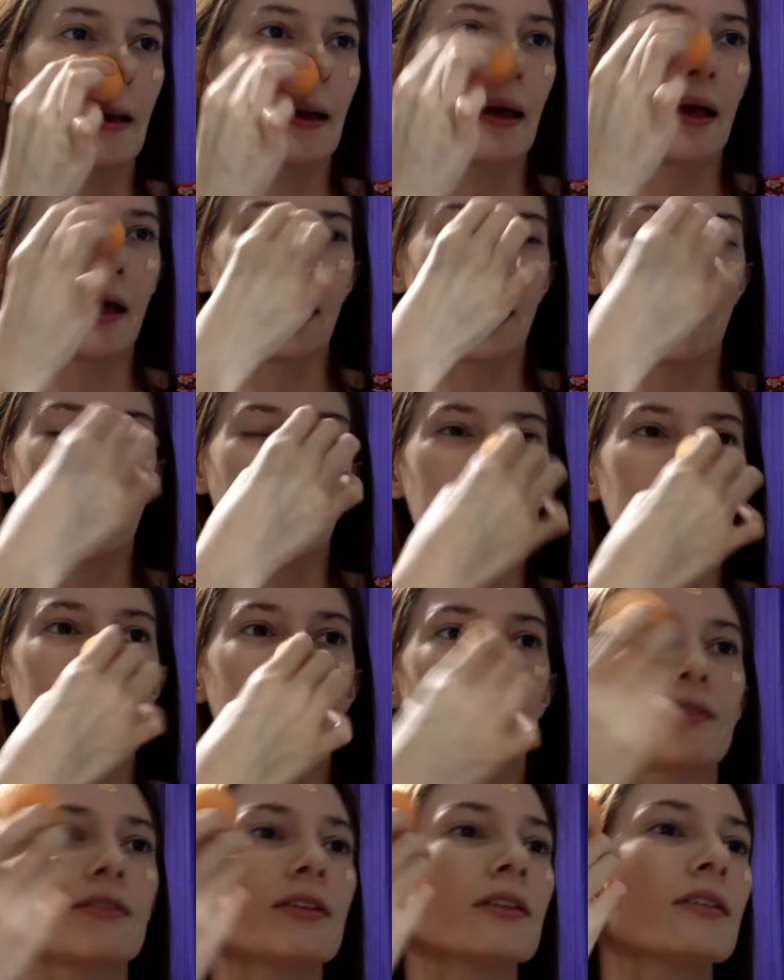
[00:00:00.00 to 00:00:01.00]
And never
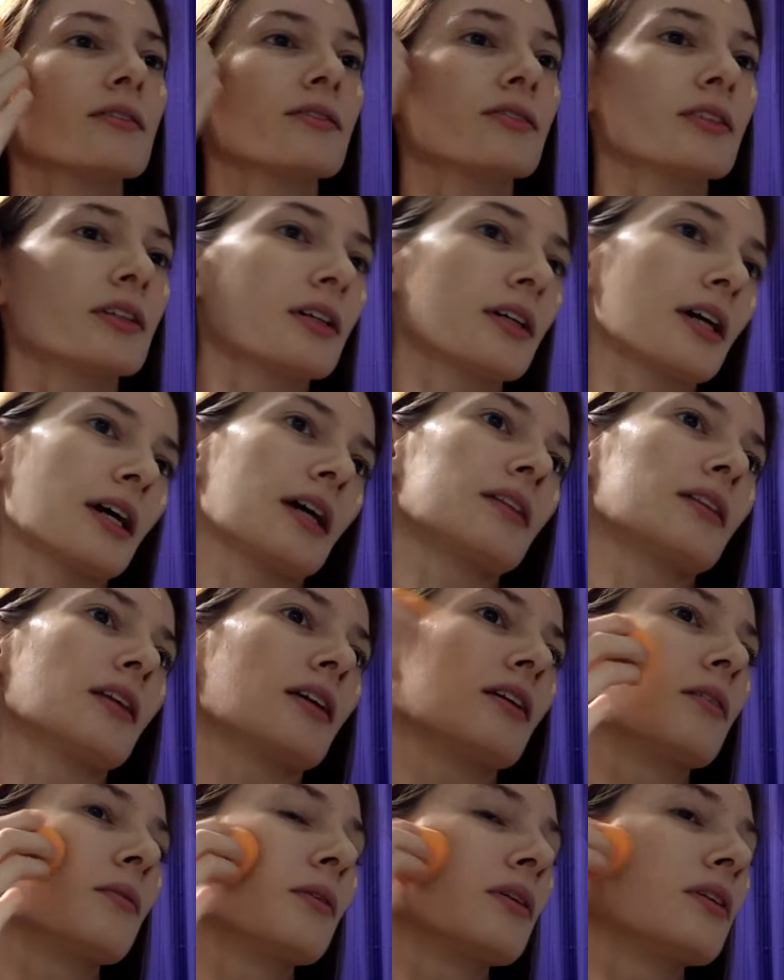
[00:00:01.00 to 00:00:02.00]
forget that you want
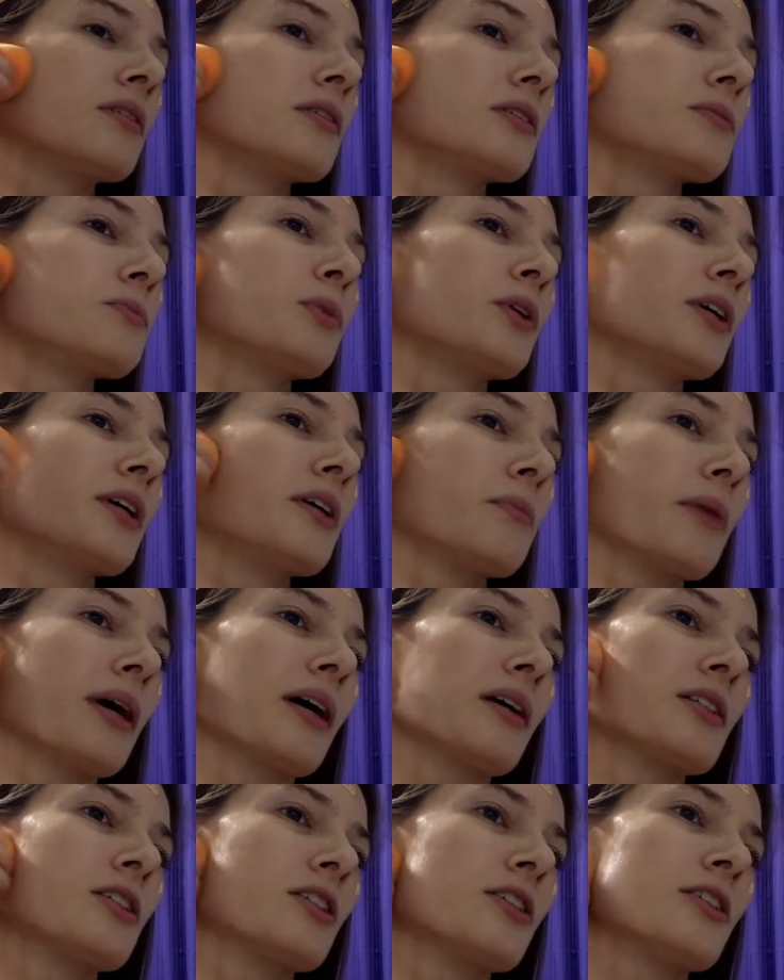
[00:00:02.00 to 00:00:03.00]
to bring it back to your
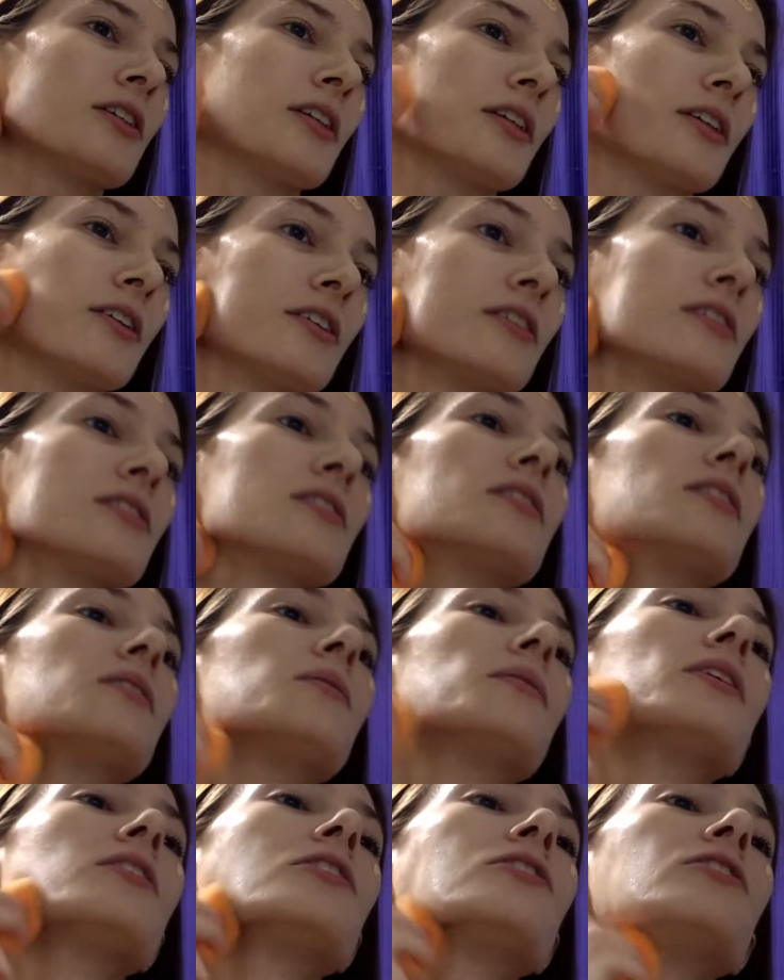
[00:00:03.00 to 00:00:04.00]
ears and you want to
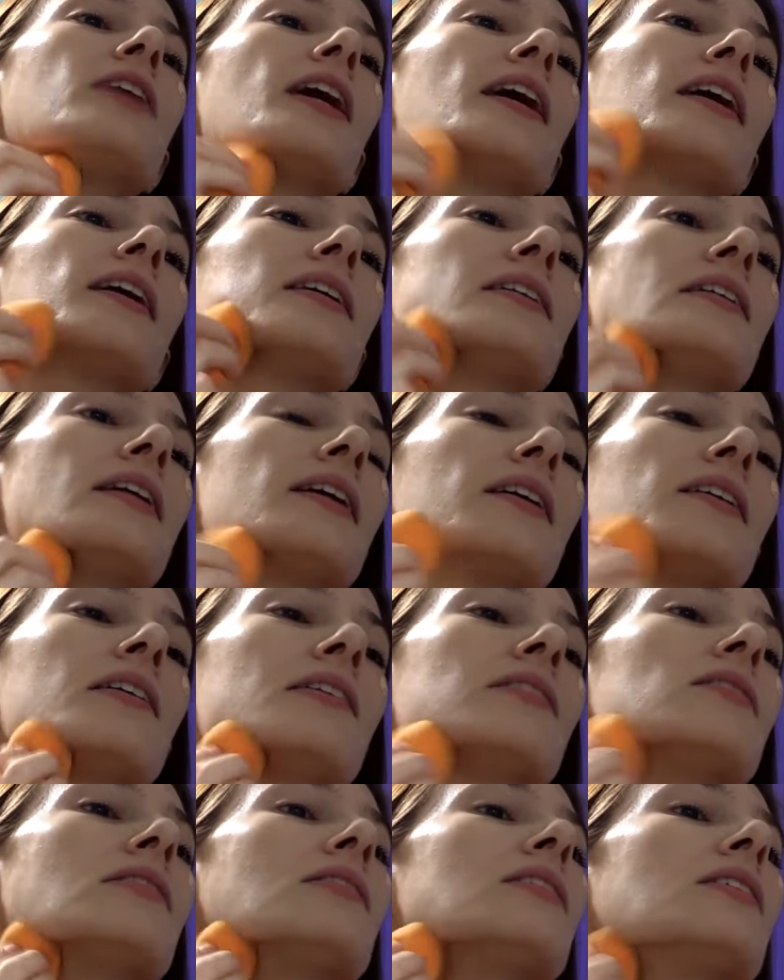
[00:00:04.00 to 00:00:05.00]
drag it down
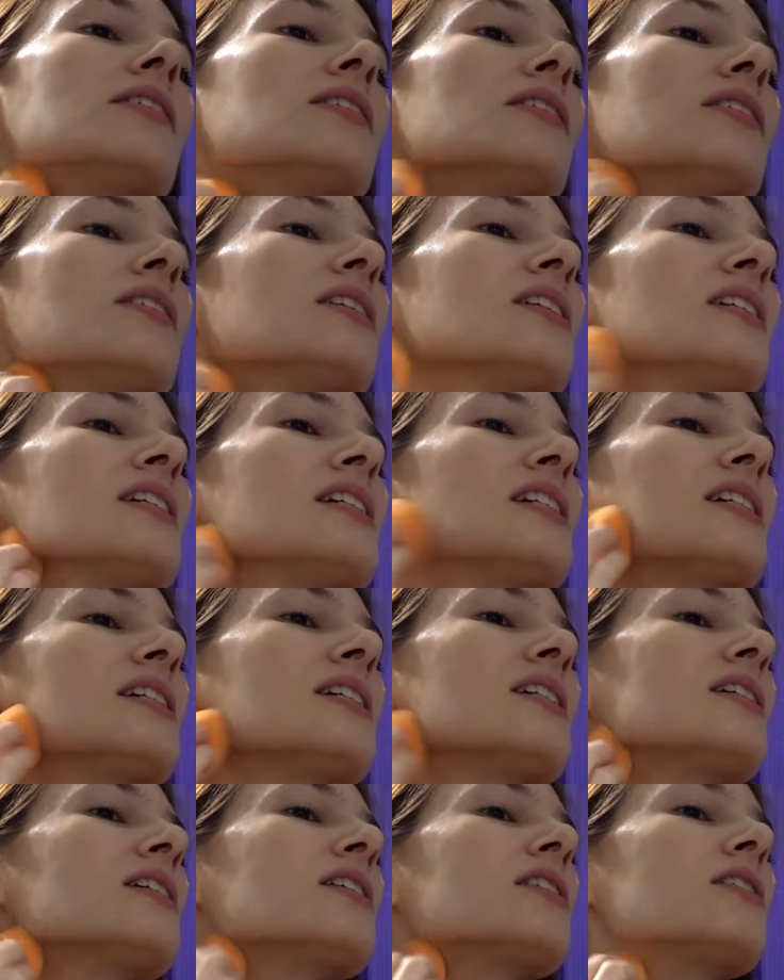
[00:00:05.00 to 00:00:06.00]

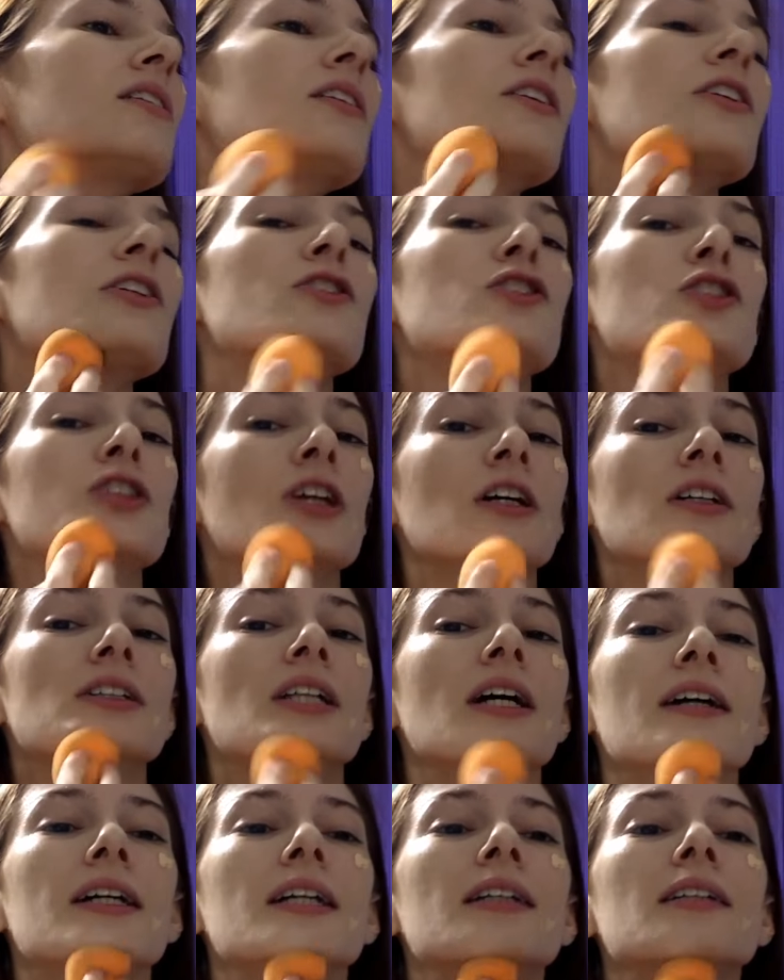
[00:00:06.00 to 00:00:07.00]
your jawline
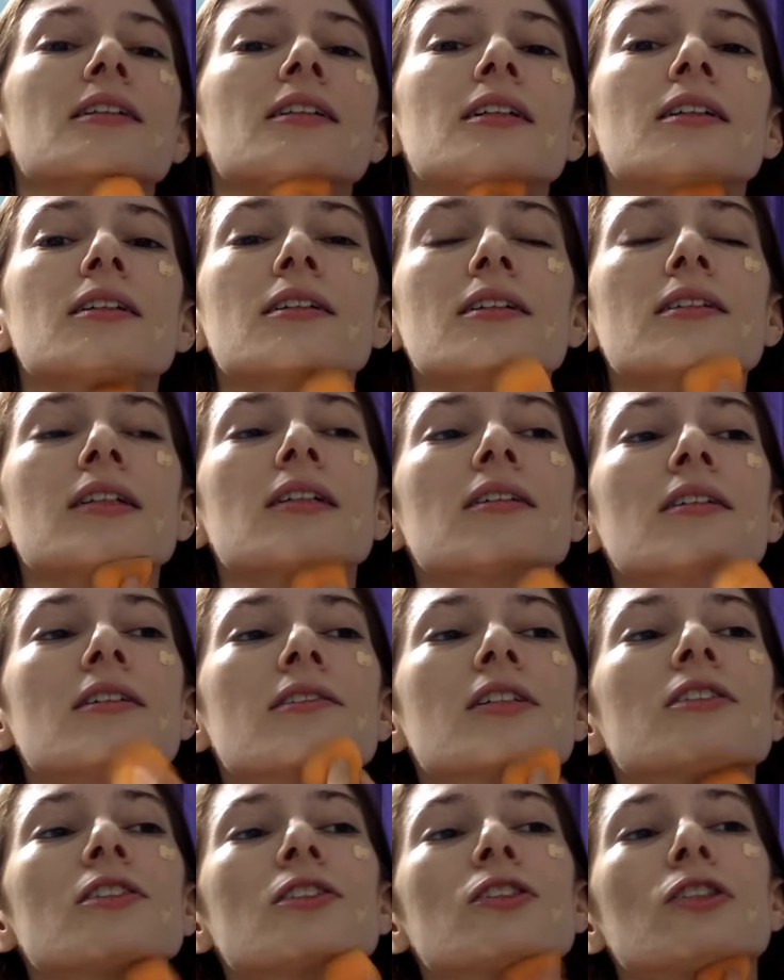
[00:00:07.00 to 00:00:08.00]

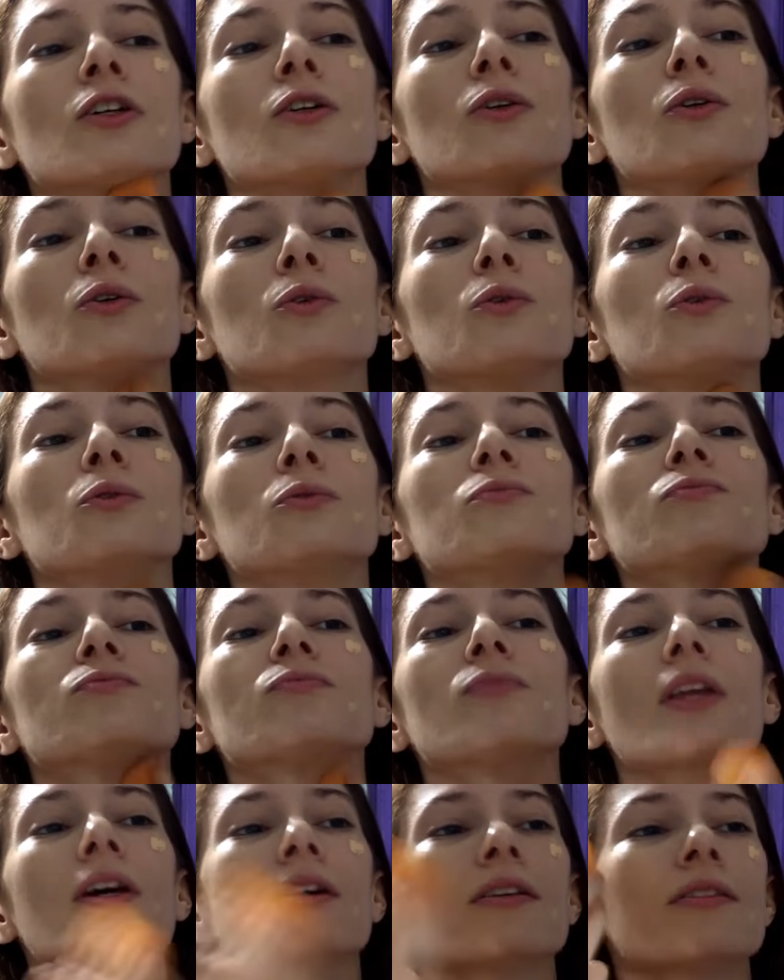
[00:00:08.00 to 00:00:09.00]
so
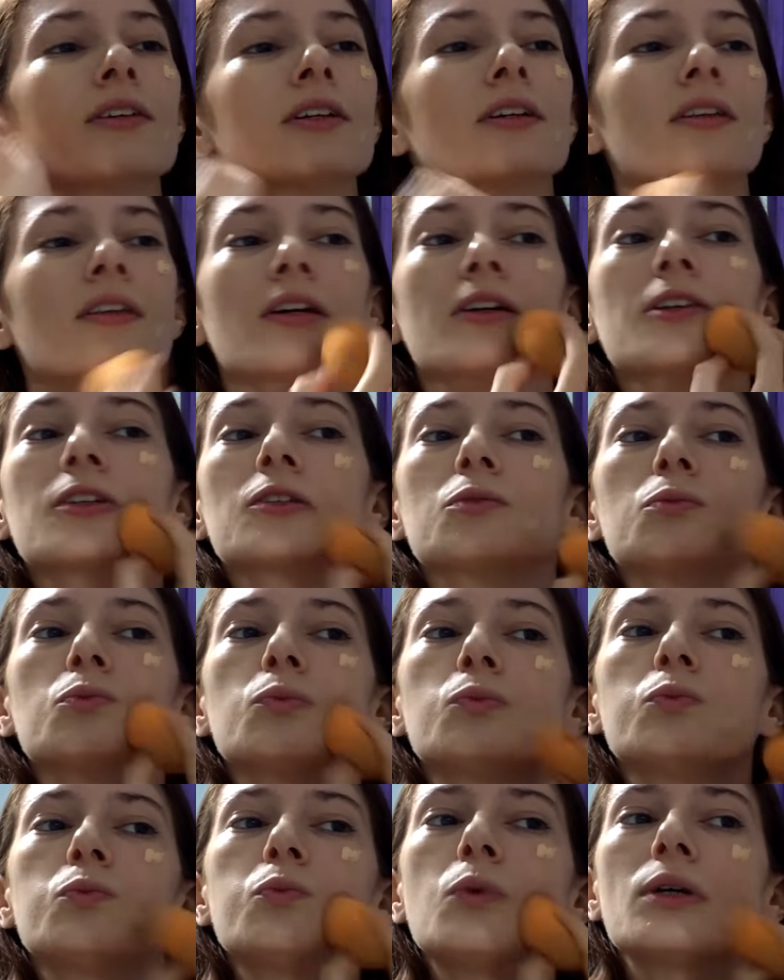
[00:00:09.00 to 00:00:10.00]
everything's
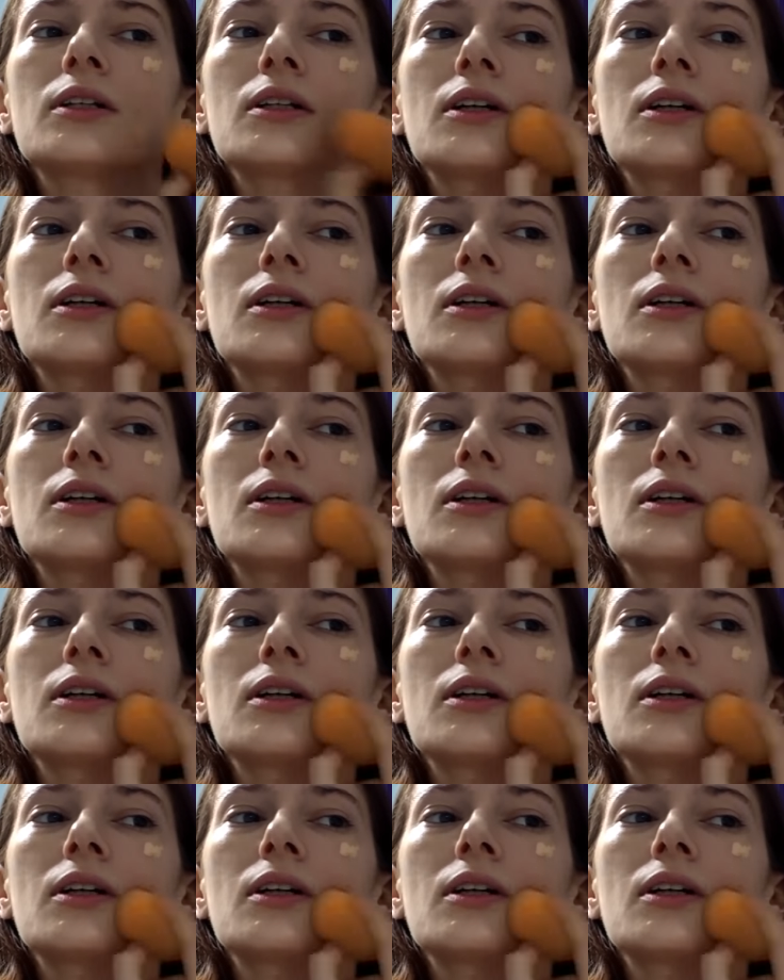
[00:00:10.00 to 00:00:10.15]
one color.